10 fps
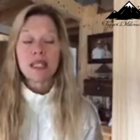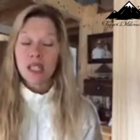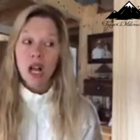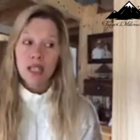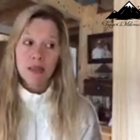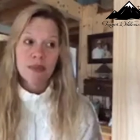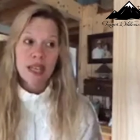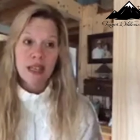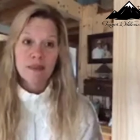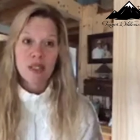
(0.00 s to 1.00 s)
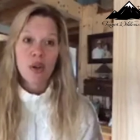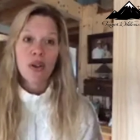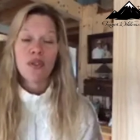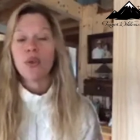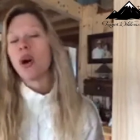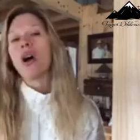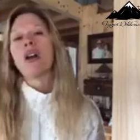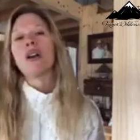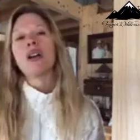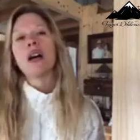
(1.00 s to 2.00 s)
it's an awesome thing. So if you
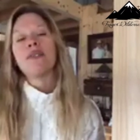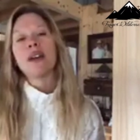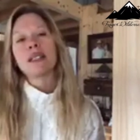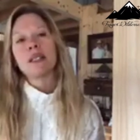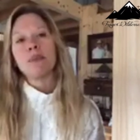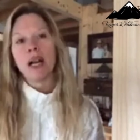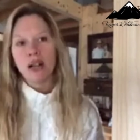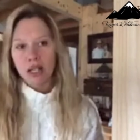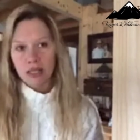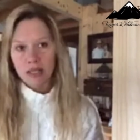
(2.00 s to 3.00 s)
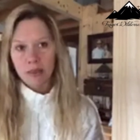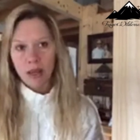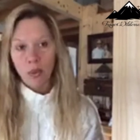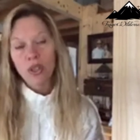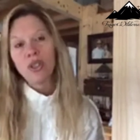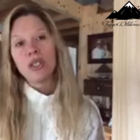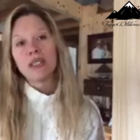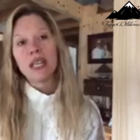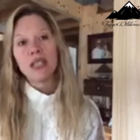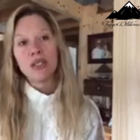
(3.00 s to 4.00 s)
are affected by autism, I want you
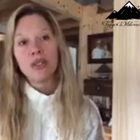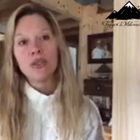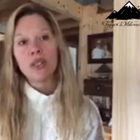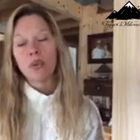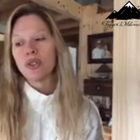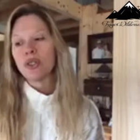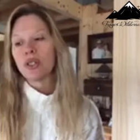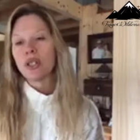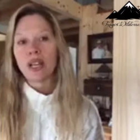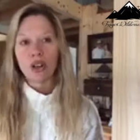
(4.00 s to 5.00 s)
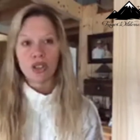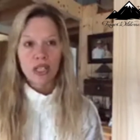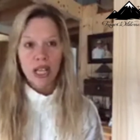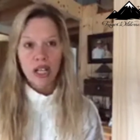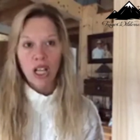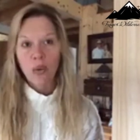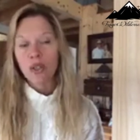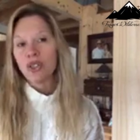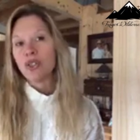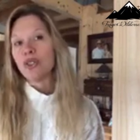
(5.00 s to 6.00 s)
to stay tuned. I want you to like our channel. I
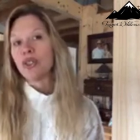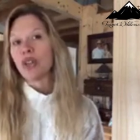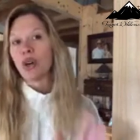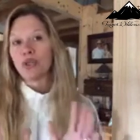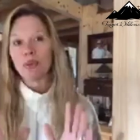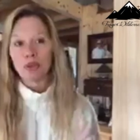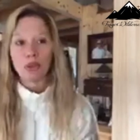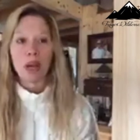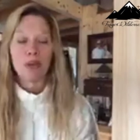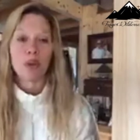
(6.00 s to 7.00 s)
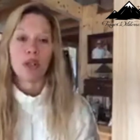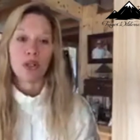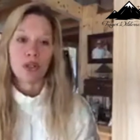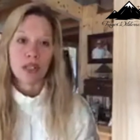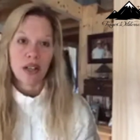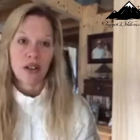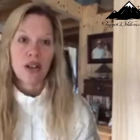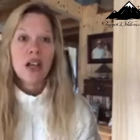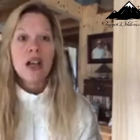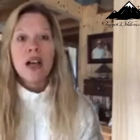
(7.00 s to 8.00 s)
want you to go subscribe to our
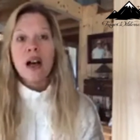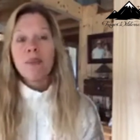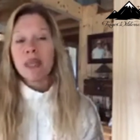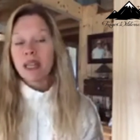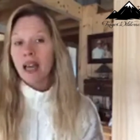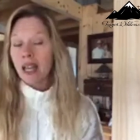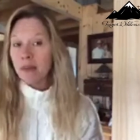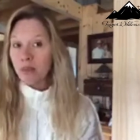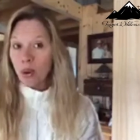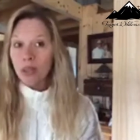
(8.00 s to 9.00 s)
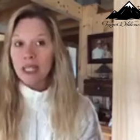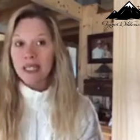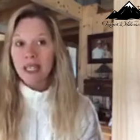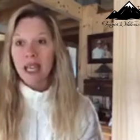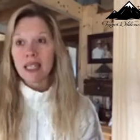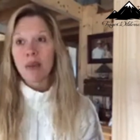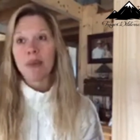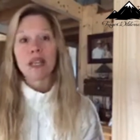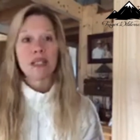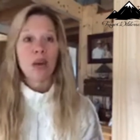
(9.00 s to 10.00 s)
newsletter. And I'm boldly saying
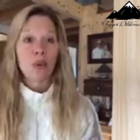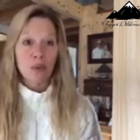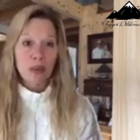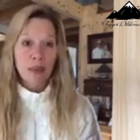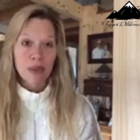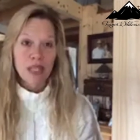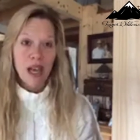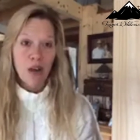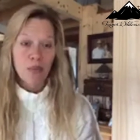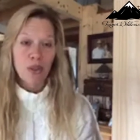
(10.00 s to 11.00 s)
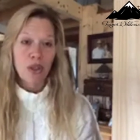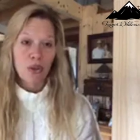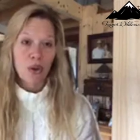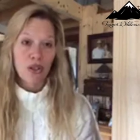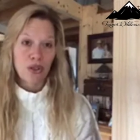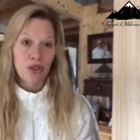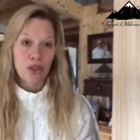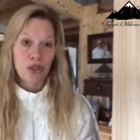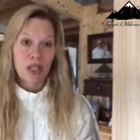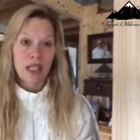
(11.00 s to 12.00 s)
that because I want to be able to help you on your
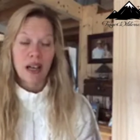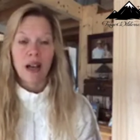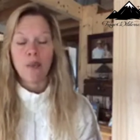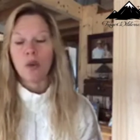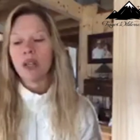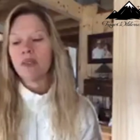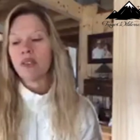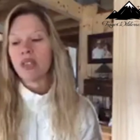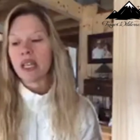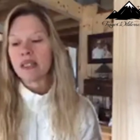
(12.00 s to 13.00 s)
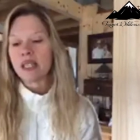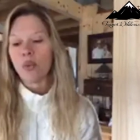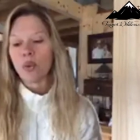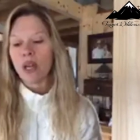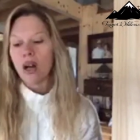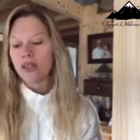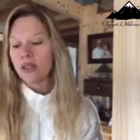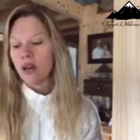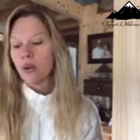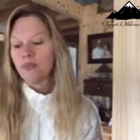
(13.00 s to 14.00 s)
journey. Um, one of the things that we
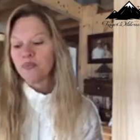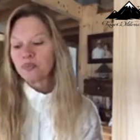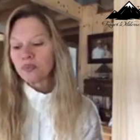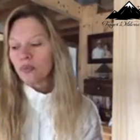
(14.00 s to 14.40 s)
also,